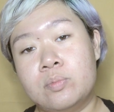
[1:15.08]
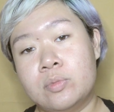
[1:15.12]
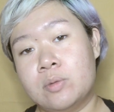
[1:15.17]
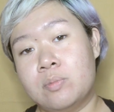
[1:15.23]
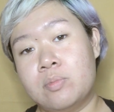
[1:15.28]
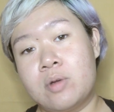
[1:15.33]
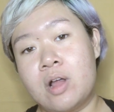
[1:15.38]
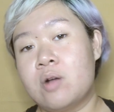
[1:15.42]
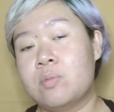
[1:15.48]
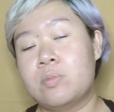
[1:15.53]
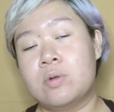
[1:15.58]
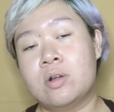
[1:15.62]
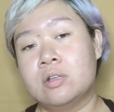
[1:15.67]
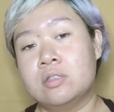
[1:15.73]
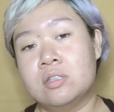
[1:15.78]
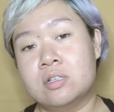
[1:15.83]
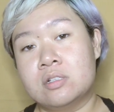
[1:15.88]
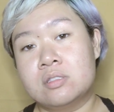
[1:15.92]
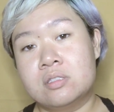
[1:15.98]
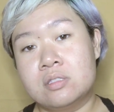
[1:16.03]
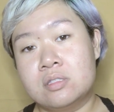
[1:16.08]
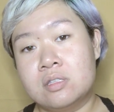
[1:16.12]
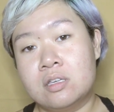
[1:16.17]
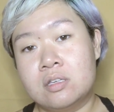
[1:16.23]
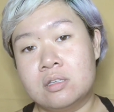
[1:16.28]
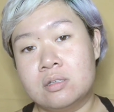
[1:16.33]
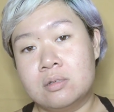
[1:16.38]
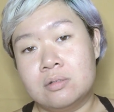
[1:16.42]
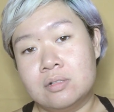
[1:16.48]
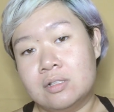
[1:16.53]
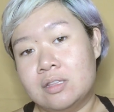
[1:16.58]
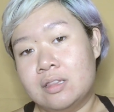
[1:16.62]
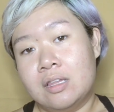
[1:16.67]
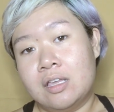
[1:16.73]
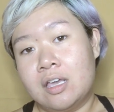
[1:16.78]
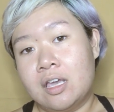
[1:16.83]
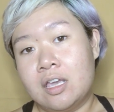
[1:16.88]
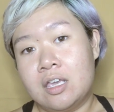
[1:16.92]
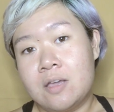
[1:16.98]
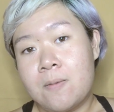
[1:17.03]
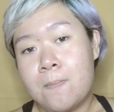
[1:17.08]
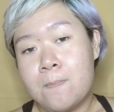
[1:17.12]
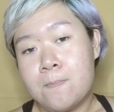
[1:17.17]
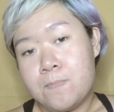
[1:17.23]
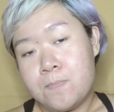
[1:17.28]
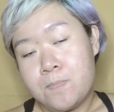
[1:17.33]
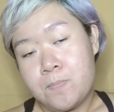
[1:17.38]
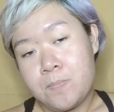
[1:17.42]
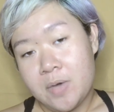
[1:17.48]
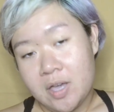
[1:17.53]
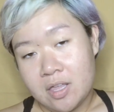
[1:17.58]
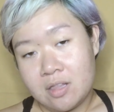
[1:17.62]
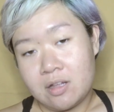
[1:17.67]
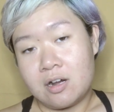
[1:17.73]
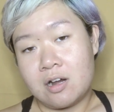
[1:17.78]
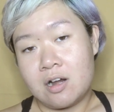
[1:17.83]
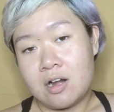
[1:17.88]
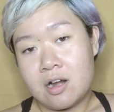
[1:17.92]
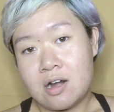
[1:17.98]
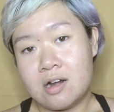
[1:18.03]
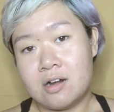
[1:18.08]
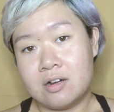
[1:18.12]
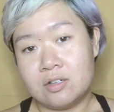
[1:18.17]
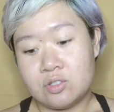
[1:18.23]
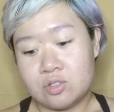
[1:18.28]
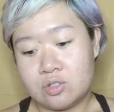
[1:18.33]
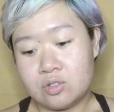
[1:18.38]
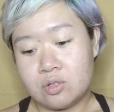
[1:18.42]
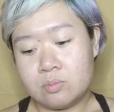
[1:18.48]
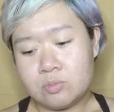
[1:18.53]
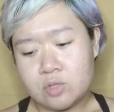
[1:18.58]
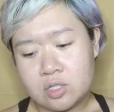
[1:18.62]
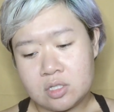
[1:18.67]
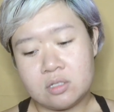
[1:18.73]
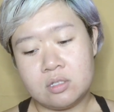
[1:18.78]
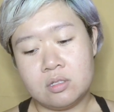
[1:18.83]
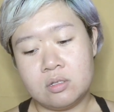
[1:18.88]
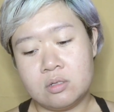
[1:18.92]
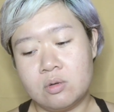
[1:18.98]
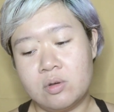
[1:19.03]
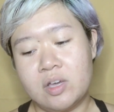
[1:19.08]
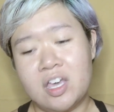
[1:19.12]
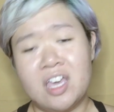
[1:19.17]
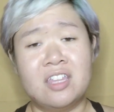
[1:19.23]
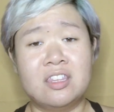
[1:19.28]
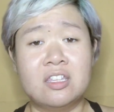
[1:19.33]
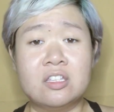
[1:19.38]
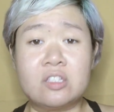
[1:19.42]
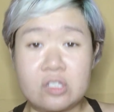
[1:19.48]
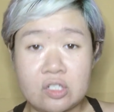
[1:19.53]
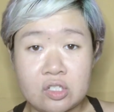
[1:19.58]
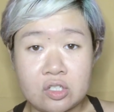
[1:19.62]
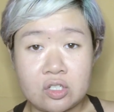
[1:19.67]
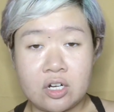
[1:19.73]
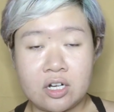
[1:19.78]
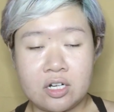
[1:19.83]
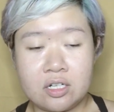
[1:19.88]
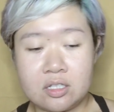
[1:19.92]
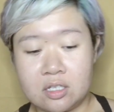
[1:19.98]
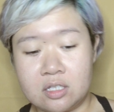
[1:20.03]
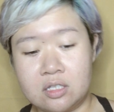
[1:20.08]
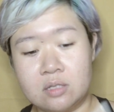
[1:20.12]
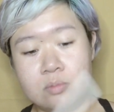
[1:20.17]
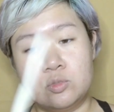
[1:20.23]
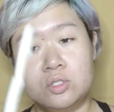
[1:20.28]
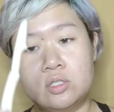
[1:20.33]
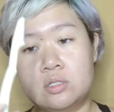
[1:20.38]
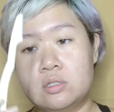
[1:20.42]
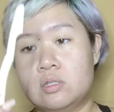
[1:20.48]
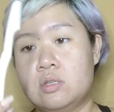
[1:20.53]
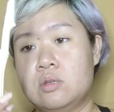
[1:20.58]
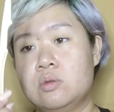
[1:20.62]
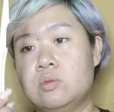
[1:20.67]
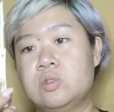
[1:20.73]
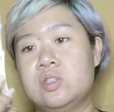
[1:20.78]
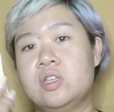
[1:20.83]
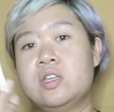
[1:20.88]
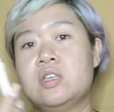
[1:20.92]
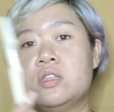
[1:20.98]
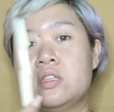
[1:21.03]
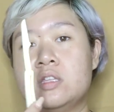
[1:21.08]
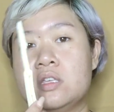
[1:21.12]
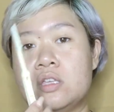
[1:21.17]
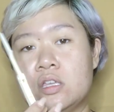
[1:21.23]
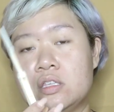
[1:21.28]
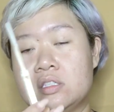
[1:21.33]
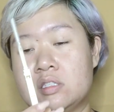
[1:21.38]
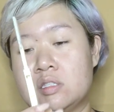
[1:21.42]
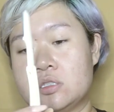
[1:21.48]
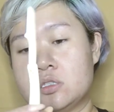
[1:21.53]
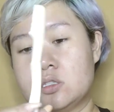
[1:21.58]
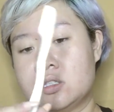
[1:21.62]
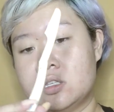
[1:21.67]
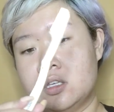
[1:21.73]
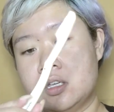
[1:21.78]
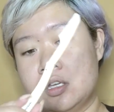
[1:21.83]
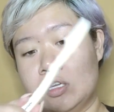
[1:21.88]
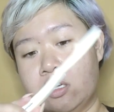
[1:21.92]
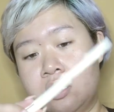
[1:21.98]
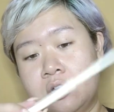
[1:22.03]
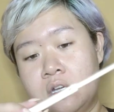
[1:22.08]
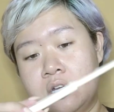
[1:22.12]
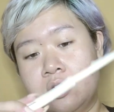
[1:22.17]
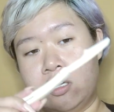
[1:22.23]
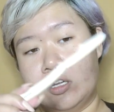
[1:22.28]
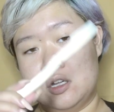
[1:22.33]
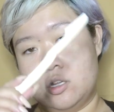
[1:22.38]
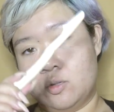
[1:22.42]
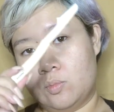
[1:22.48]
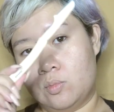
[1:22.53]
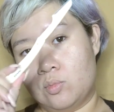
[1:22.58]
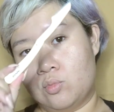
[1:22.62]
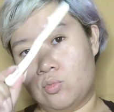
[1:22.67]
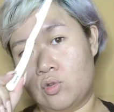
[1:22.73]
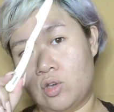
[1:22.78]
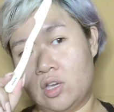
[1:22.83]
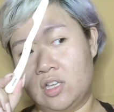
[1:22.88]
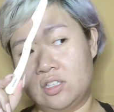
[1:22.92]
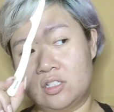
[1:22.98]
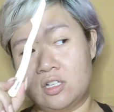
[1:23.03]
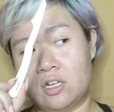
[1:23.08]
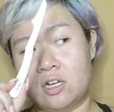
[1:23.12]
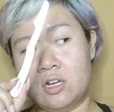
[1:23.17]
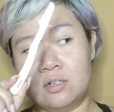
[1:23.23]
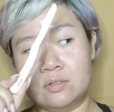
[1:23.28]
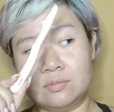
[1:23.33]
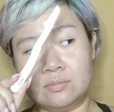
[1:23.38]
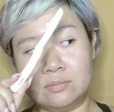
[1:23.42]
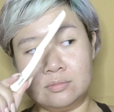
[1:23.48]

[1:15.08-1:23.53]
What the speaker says: the brow products like lay better. So I'm just gonna go ahead and start, and I'm just using this razor,